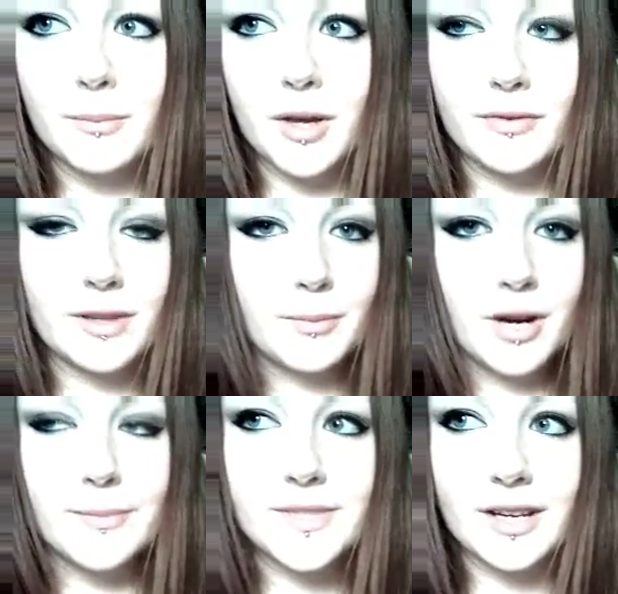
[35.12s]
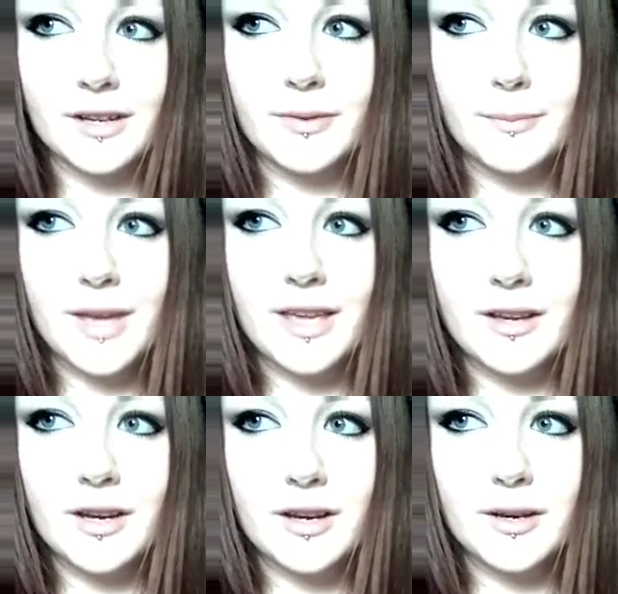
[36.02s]
Perfectly primes the eye for
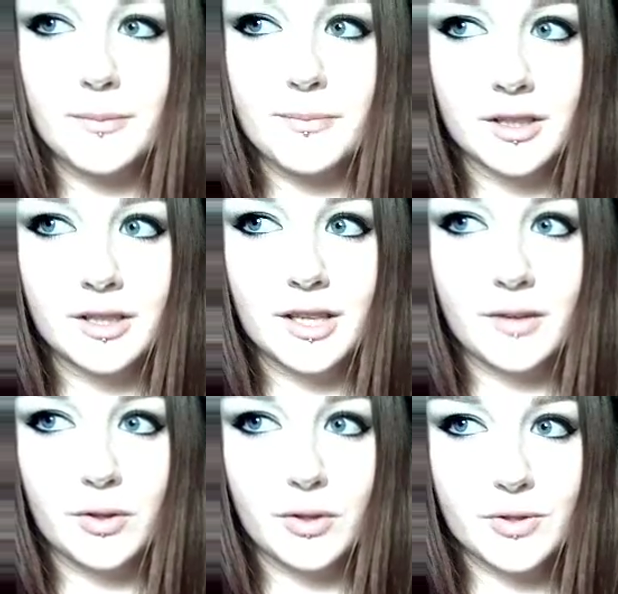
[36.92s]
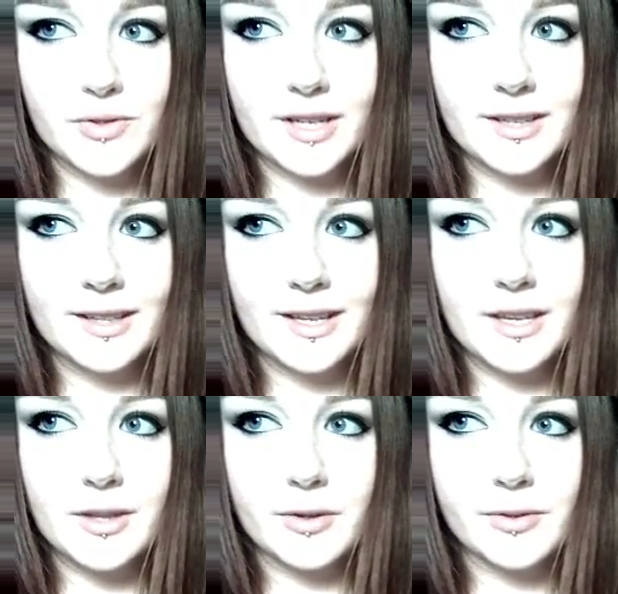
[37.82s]
makeup. If you use
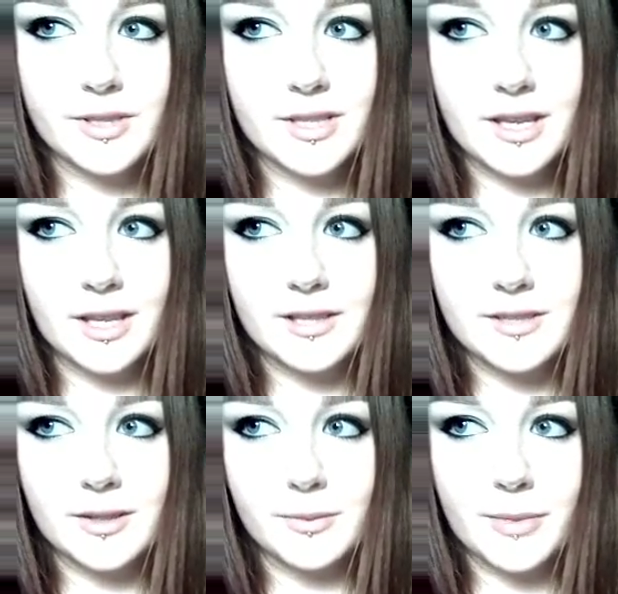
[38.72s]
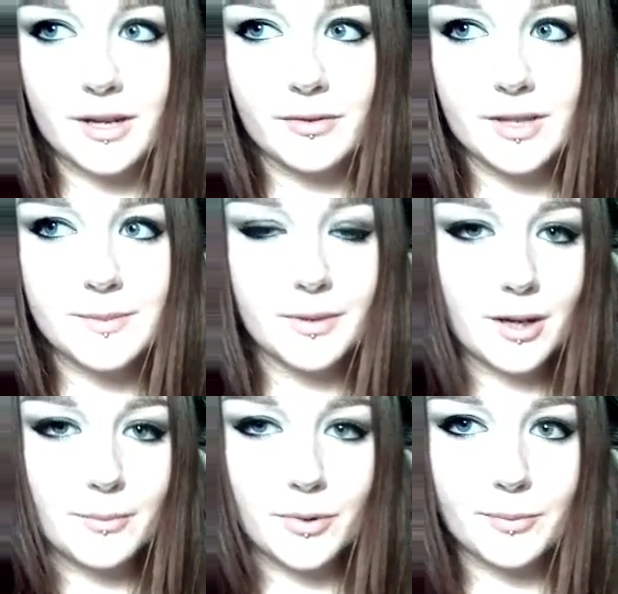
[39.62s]
regularly, you'll see instant benefits
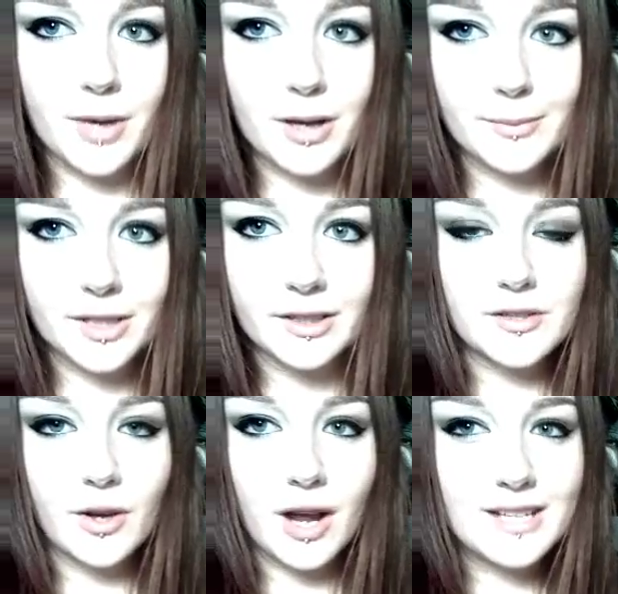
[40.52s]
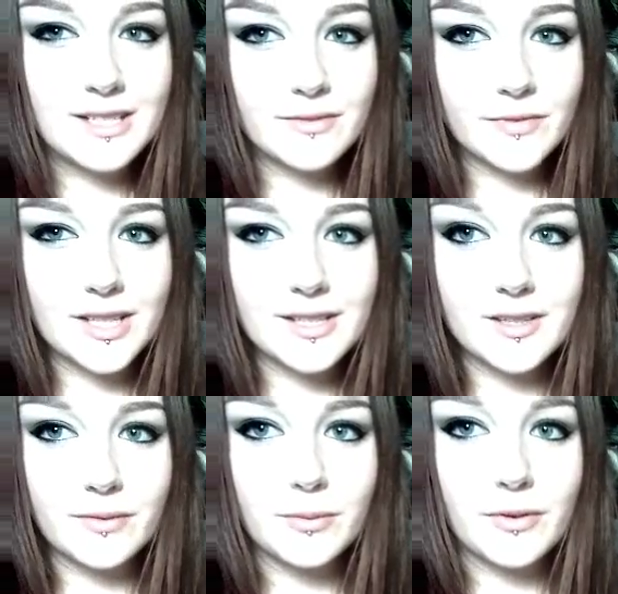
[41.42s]
become more permanent. So I didn't really
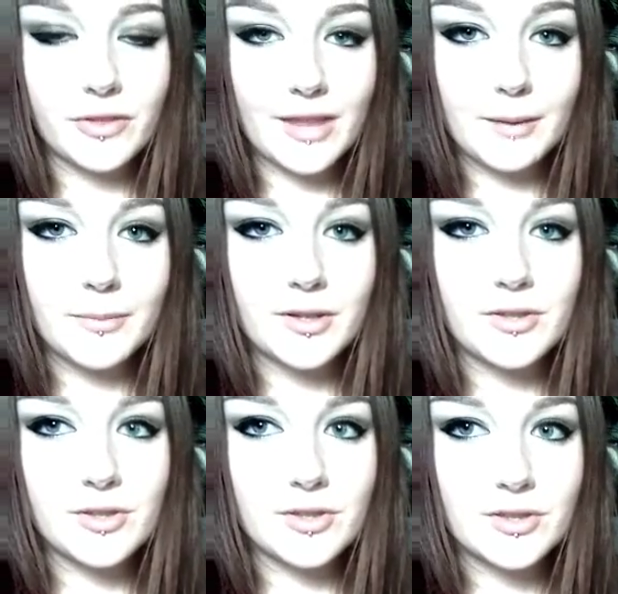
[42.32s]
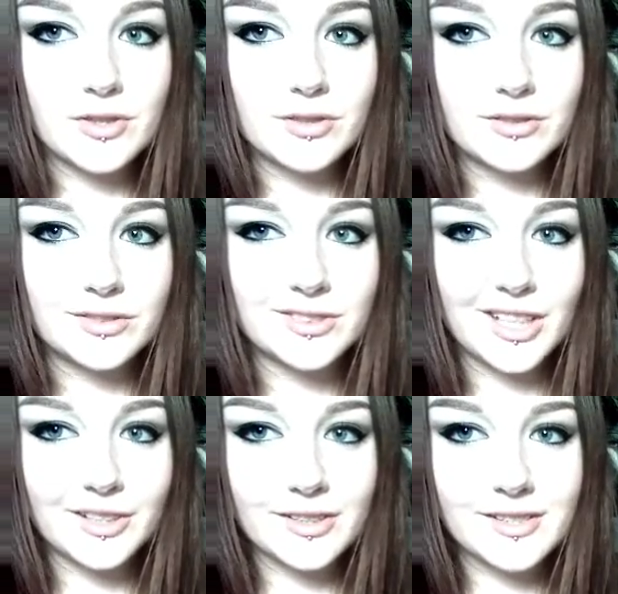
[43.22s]
suffer with that much
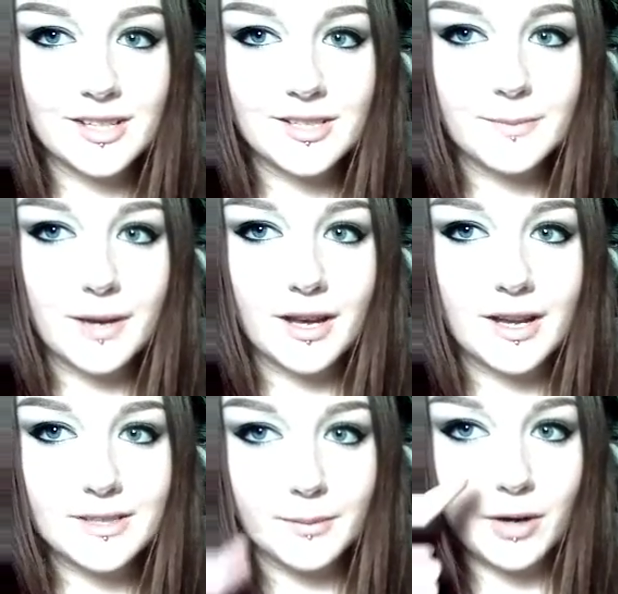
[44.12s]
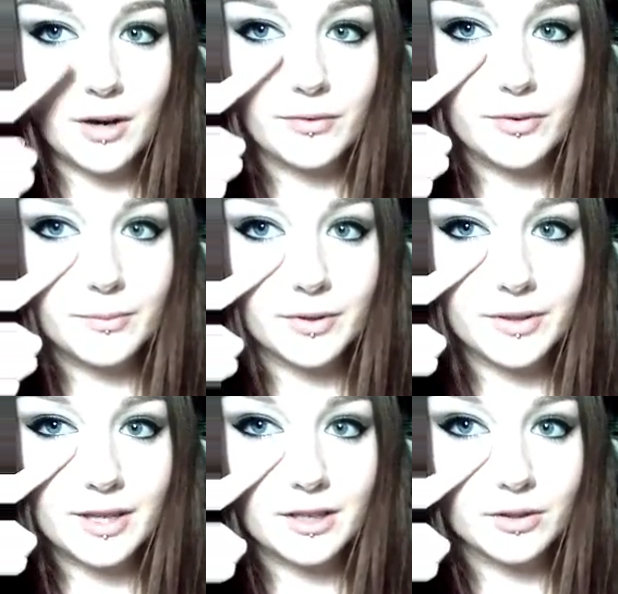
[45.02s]
darkness under my eyes, apart from on
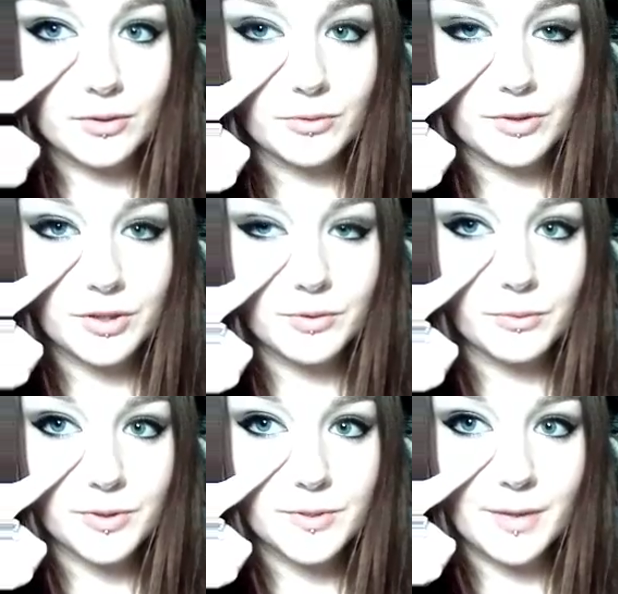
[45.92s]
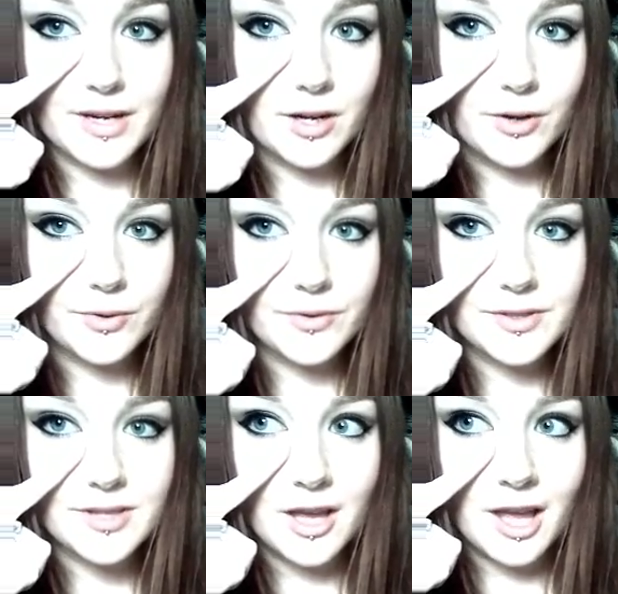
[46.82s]
the inner corner towards my
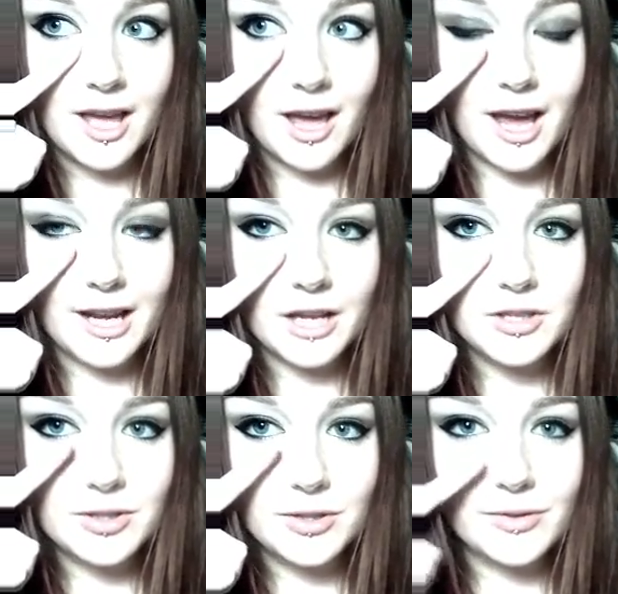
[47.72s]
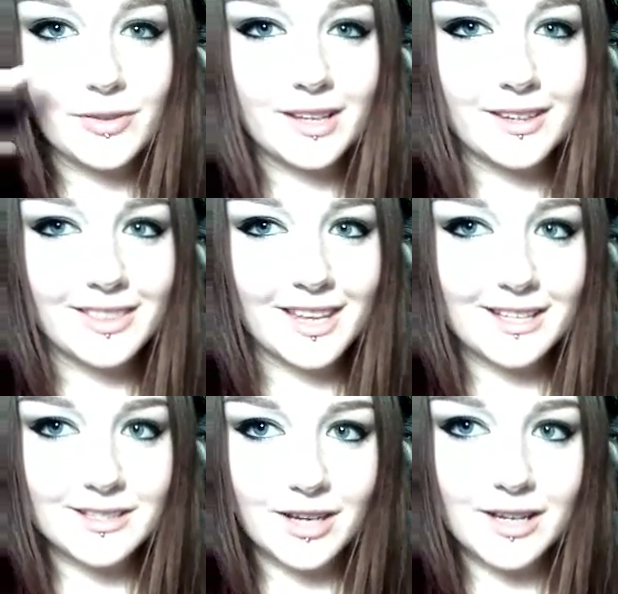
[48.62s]
nose. And I do think that
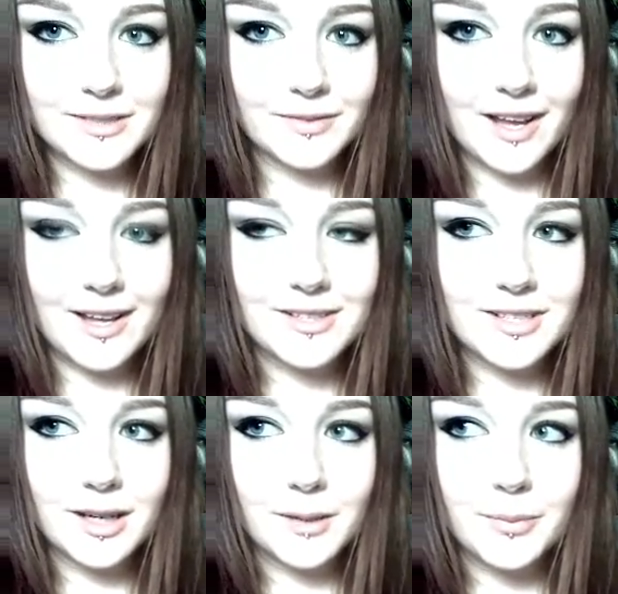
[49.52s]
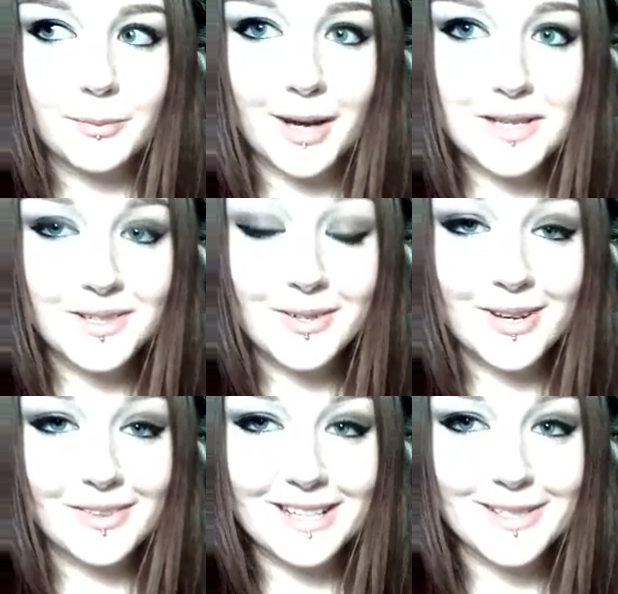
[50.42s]
it's kind of lightened up, but I don't know
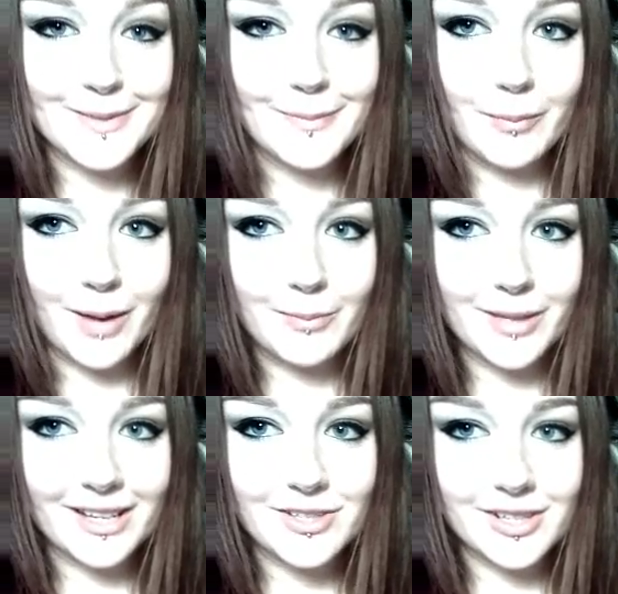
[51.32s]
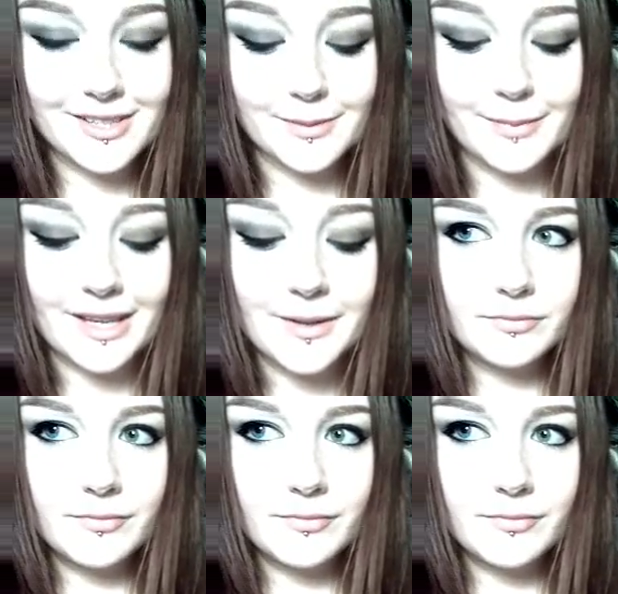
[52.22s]
if that's just my mind playing tricks on me.